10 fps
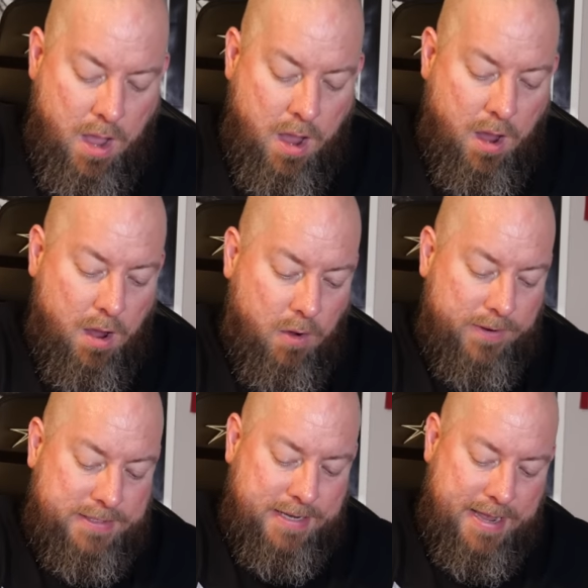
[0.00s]
Oh,
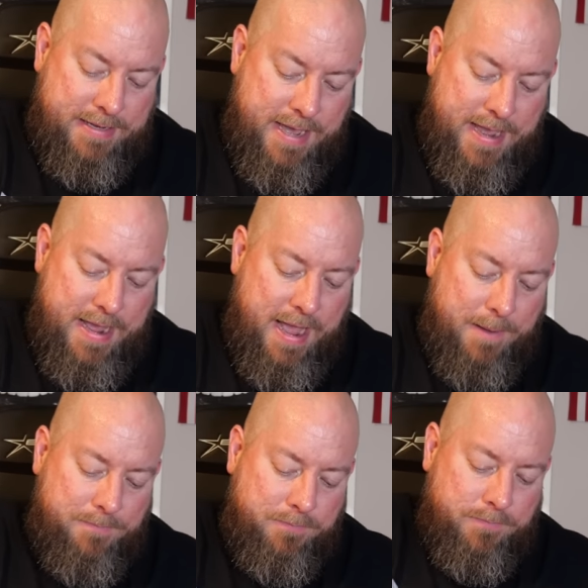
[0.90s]
it's like a,
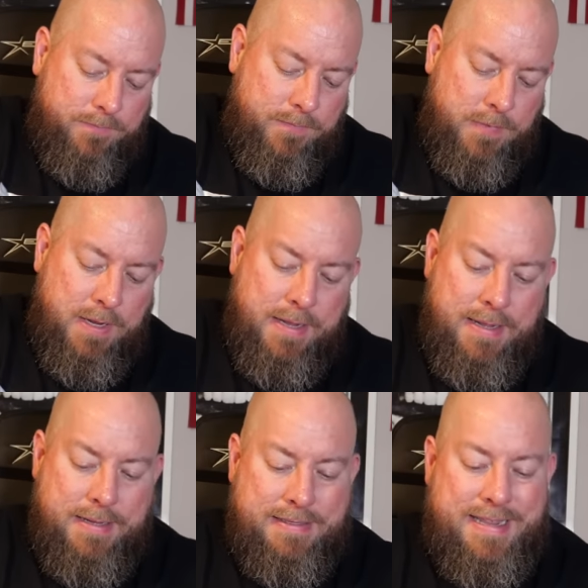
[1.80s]
uh,
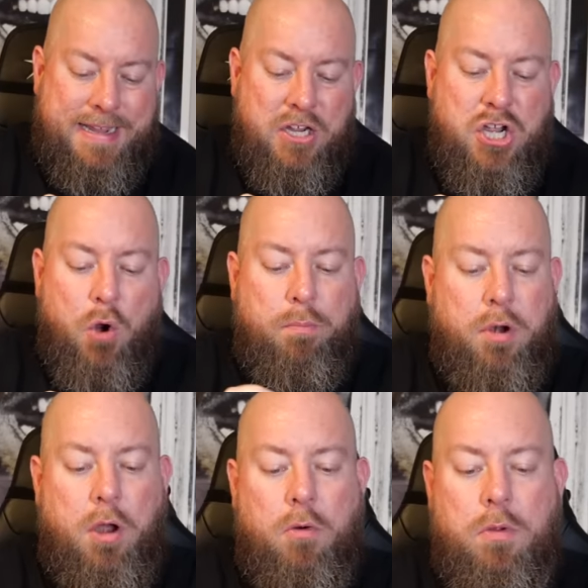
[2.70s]
it's like a
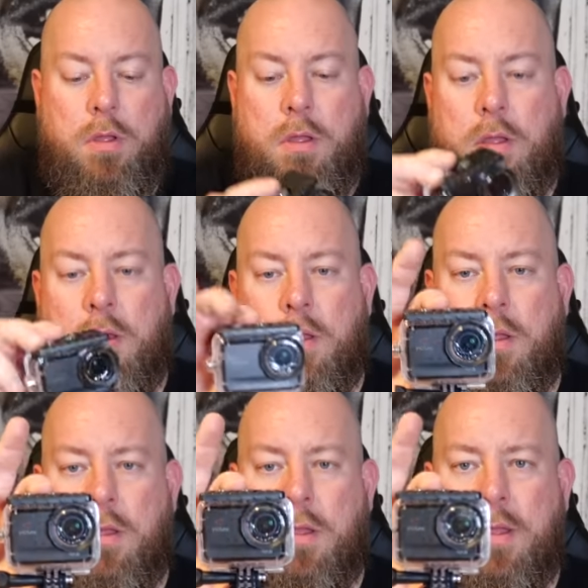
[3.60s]
GoPro.
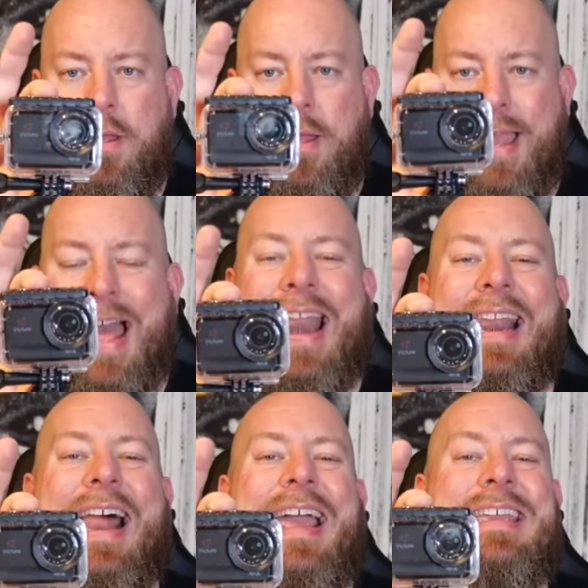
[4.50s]

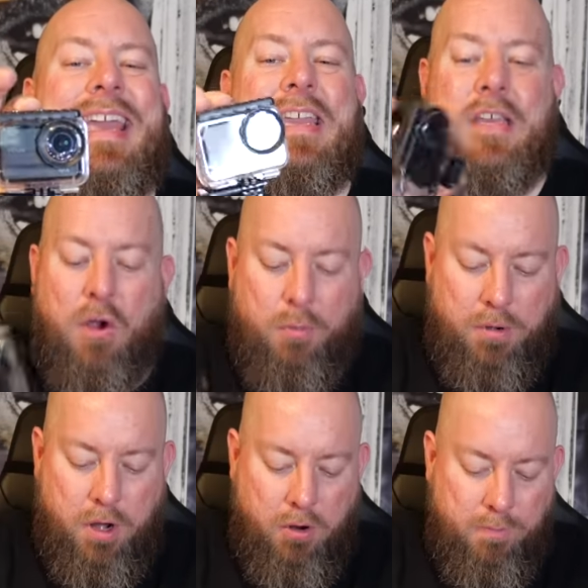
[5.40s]
Like a
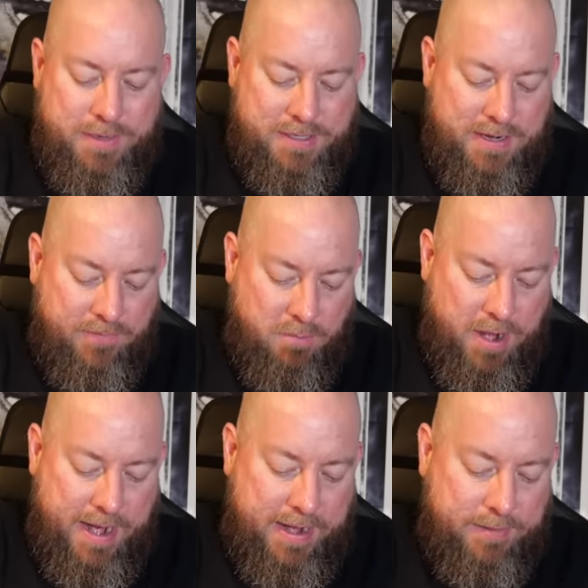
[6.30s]
GoPro, but just different
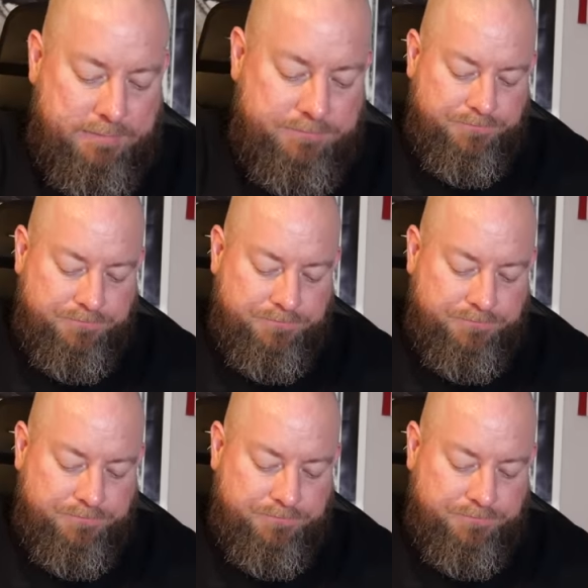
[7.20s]
brand